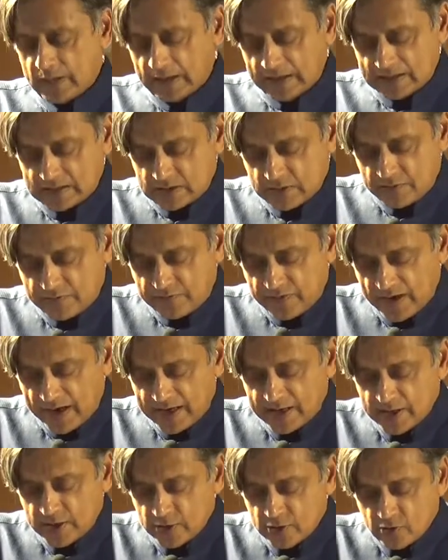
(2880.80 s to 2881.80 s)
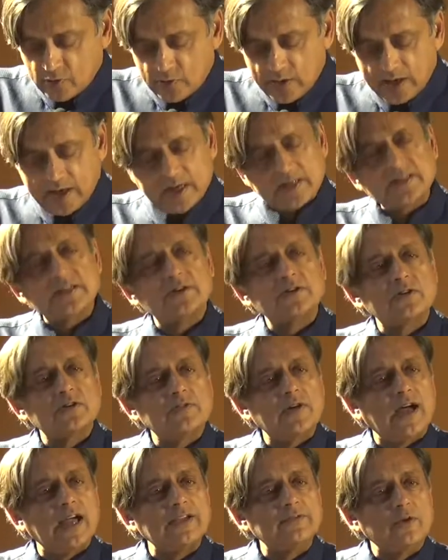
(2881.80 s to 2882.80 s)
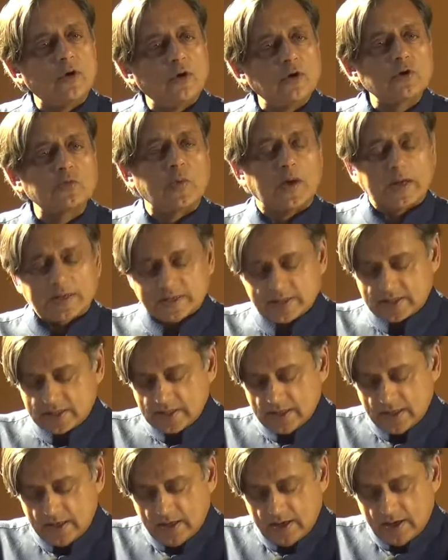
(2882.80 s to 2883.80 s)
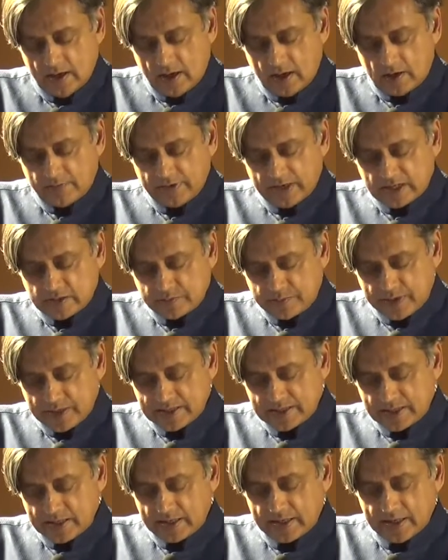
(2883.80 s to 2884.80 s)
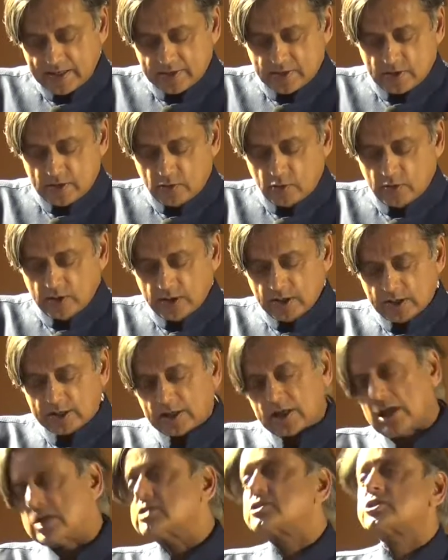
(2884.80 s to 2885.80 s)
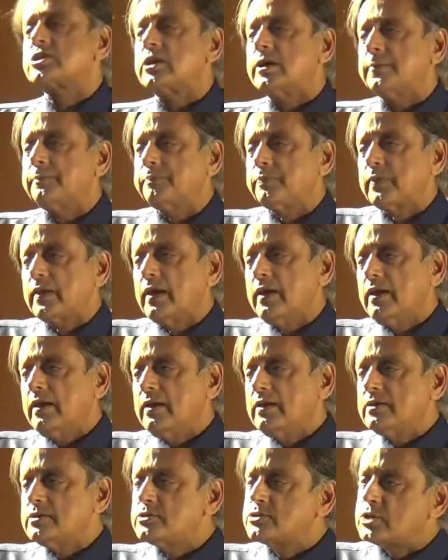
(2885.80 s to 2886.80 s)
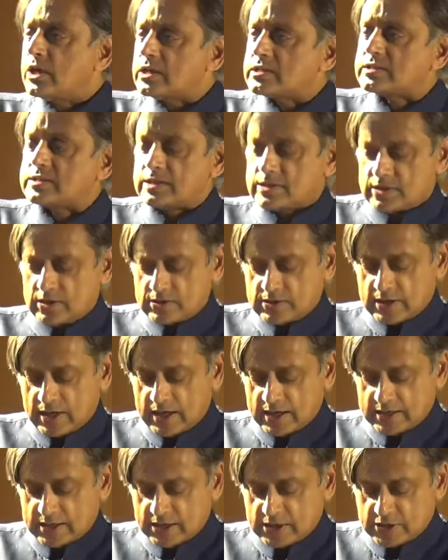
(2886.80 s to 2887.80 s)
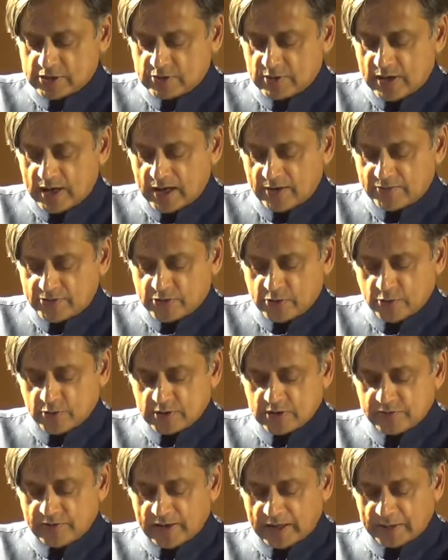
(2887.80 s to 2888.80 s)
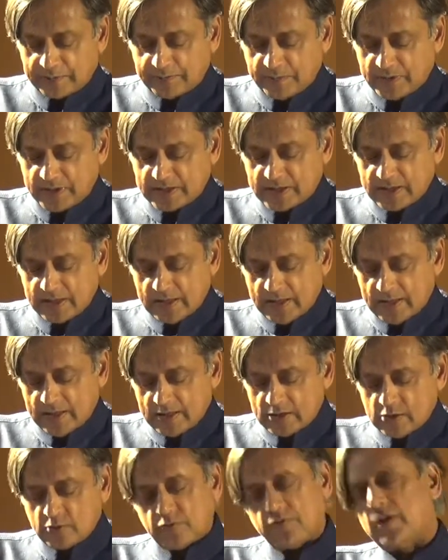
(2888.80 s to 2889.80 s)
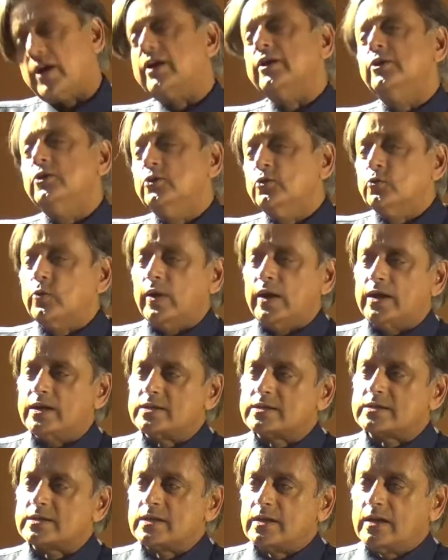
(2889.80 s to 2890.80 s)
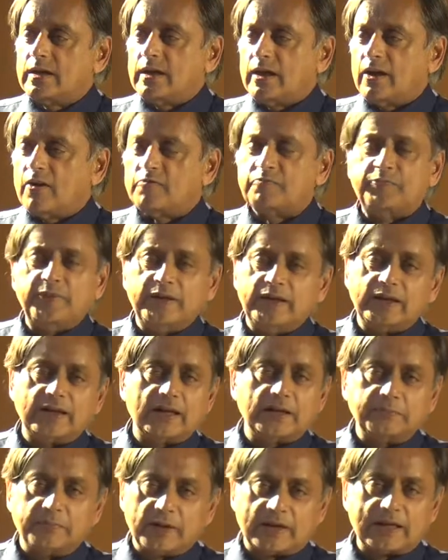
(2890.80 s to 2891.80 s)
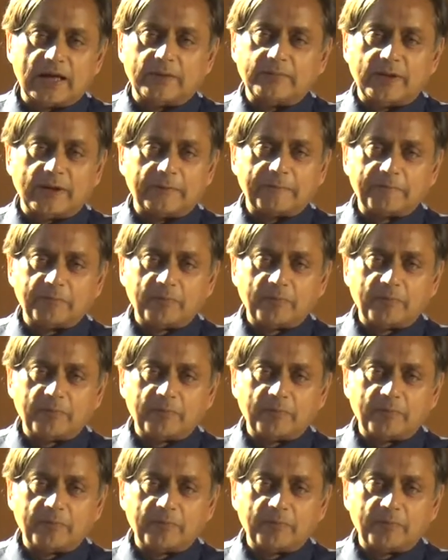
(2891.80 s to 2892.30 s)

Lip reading: is to find new ways and revive old ones of expressing his or her culture, just as society strives through development to find new ways of being and becoming.